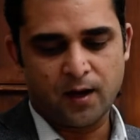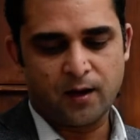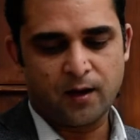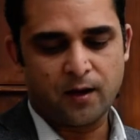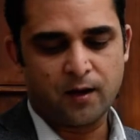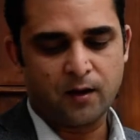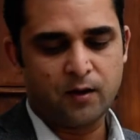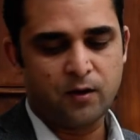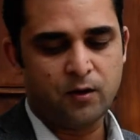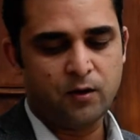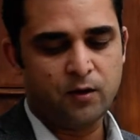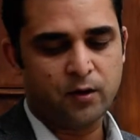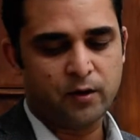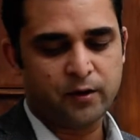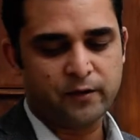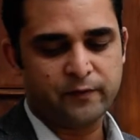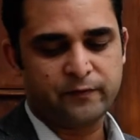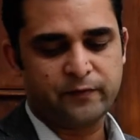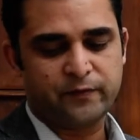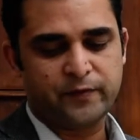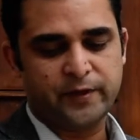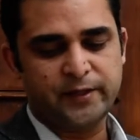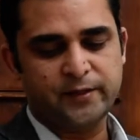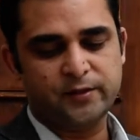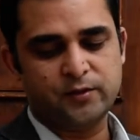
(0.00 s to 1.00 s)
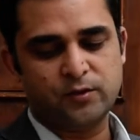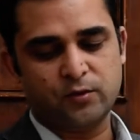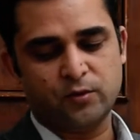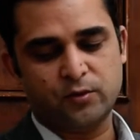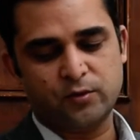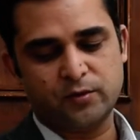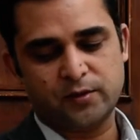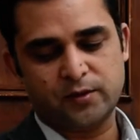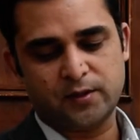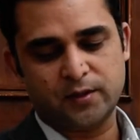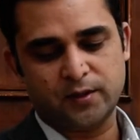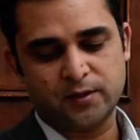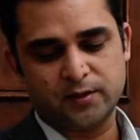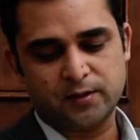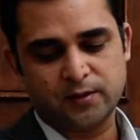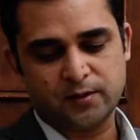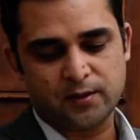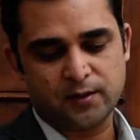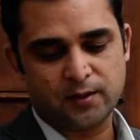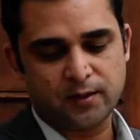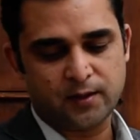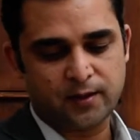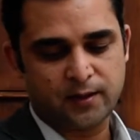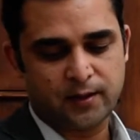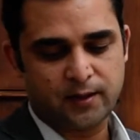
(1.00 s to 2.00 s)
a lot of
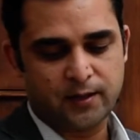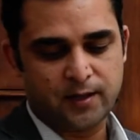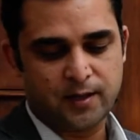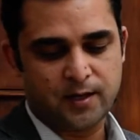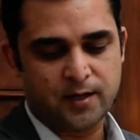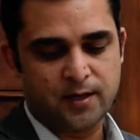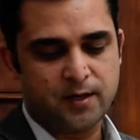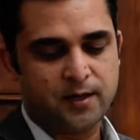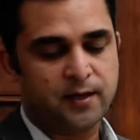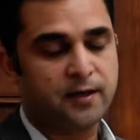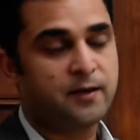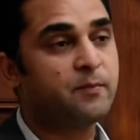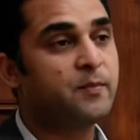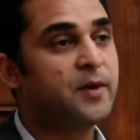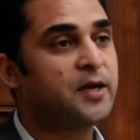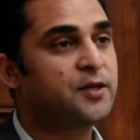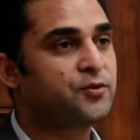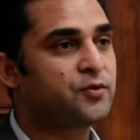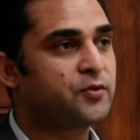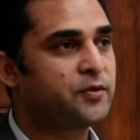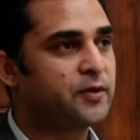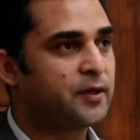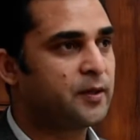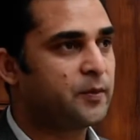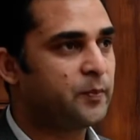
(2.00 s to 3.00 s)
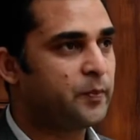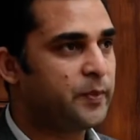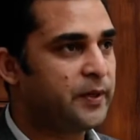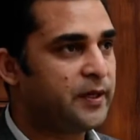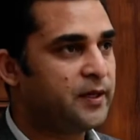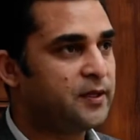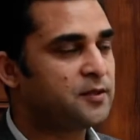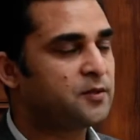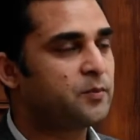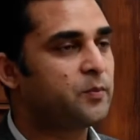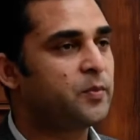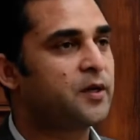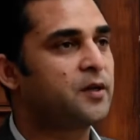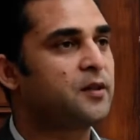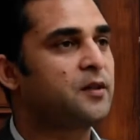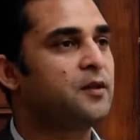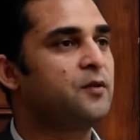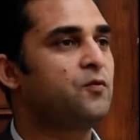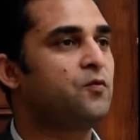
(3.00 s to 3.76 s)
resources in measuring peace, but